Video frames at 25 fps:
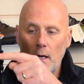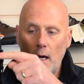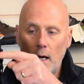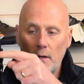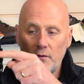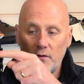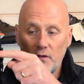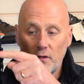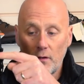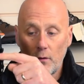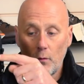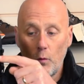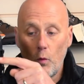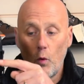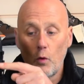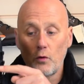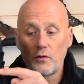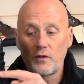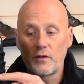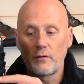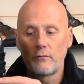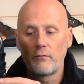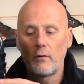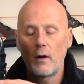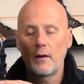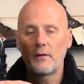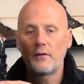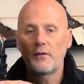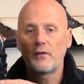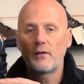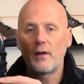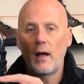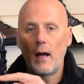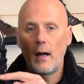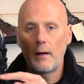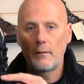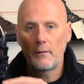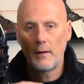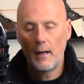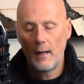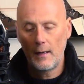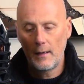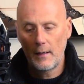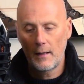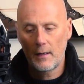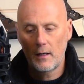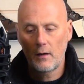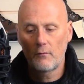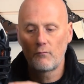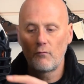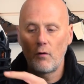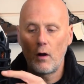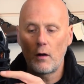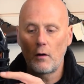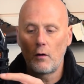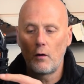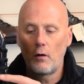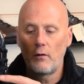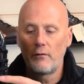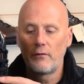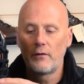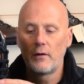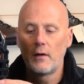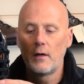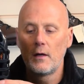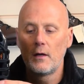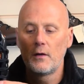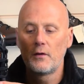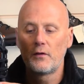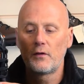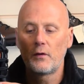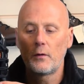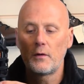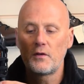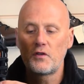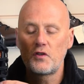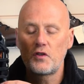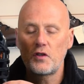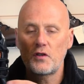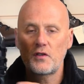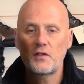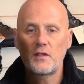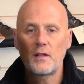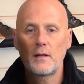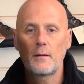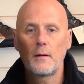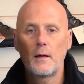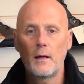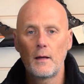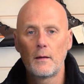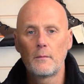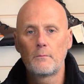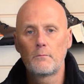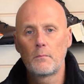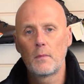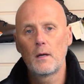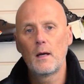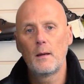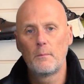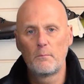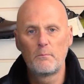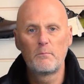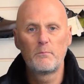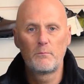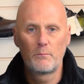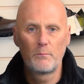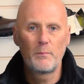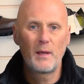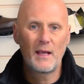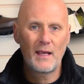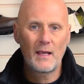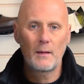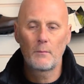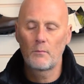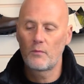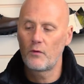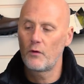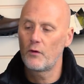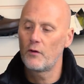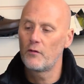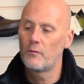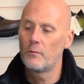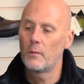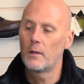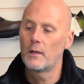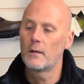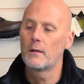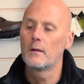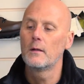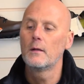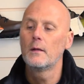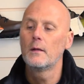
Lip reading: So the water runs down and it can run off. So it's just a big improvement.